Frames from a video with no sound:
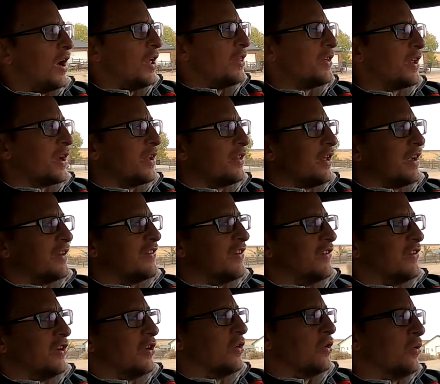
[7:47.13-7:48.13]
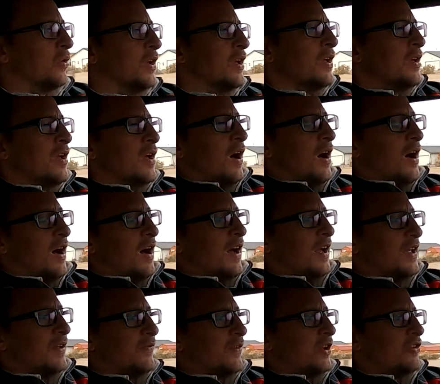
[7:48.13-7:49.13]
that I'd like to do.
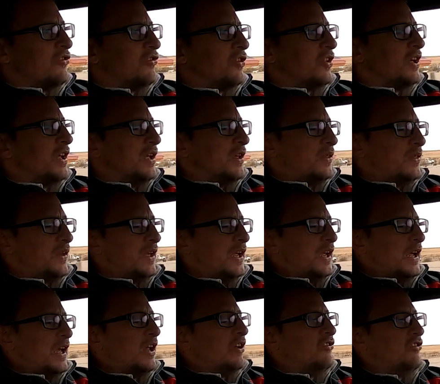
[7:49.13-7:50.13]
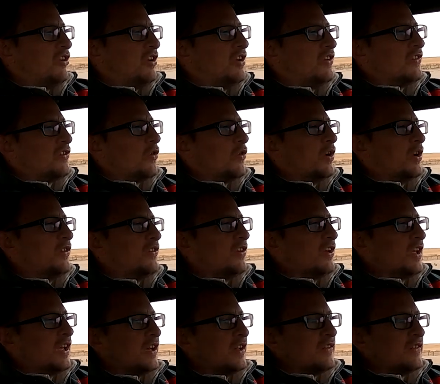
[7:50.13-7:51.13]
Eventually, the engine is going to
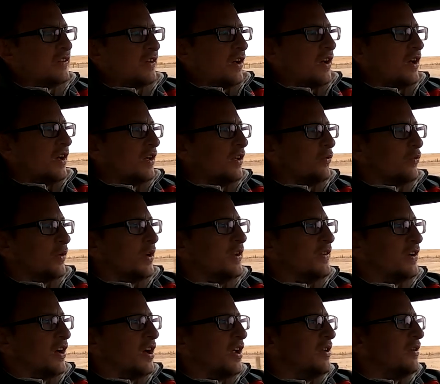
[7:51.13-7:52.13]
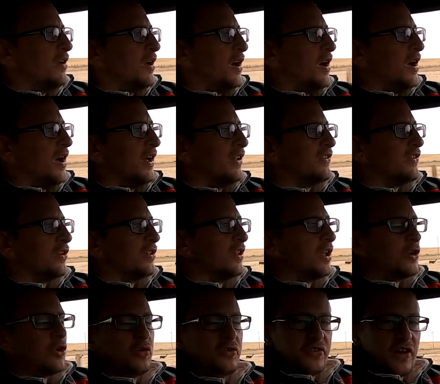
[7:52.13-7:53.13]
get redone. It's a
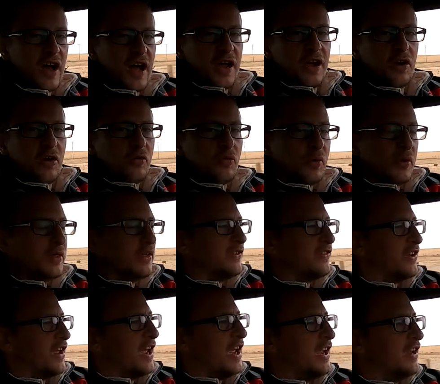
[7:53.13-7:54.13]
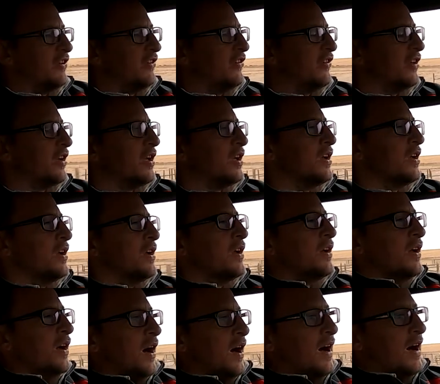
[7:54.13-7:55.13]
little tired with its age,
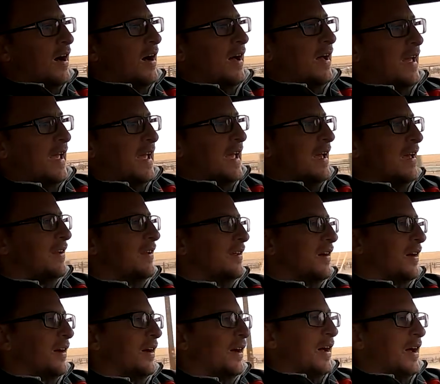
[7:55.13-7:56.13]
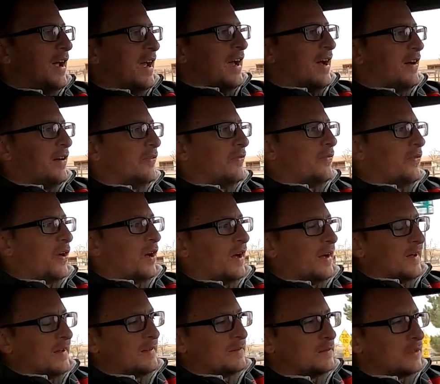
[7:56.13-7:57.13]
and I have
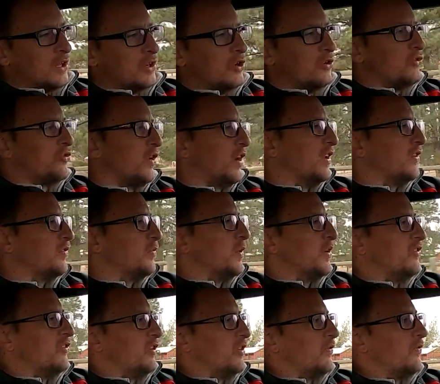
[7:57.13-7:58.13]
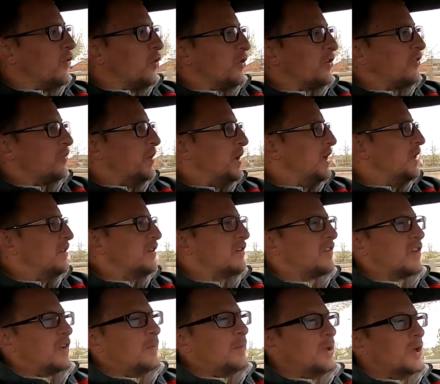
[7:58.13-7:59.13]
a new transmission, a 4-speed,
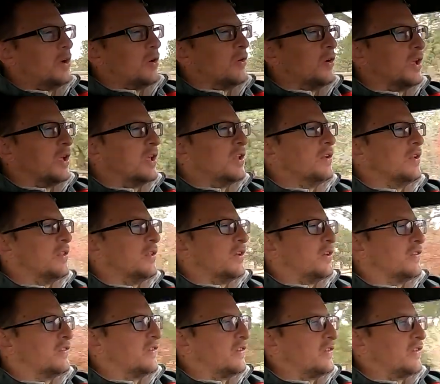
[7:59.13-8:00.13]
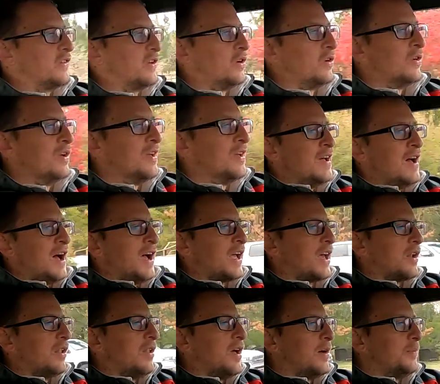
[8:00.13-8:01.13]
that's going to be going into this. So I
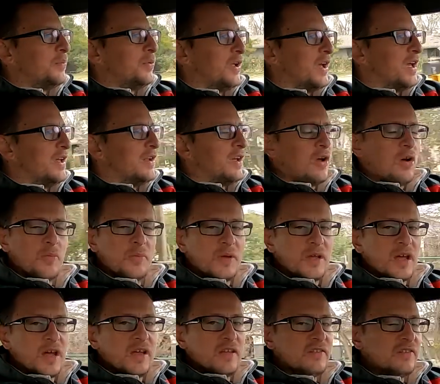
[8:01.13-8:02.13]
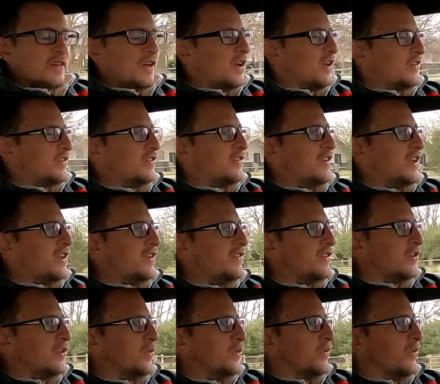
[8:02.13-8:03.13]
got a lot planned. I hope you guys stay
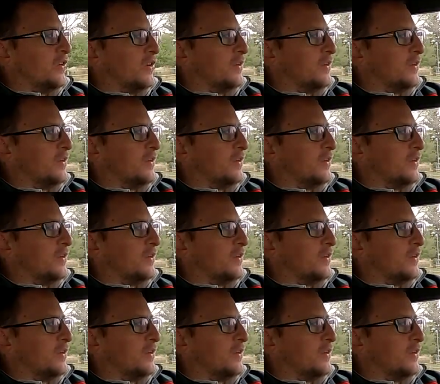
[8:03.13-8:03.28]
tuned.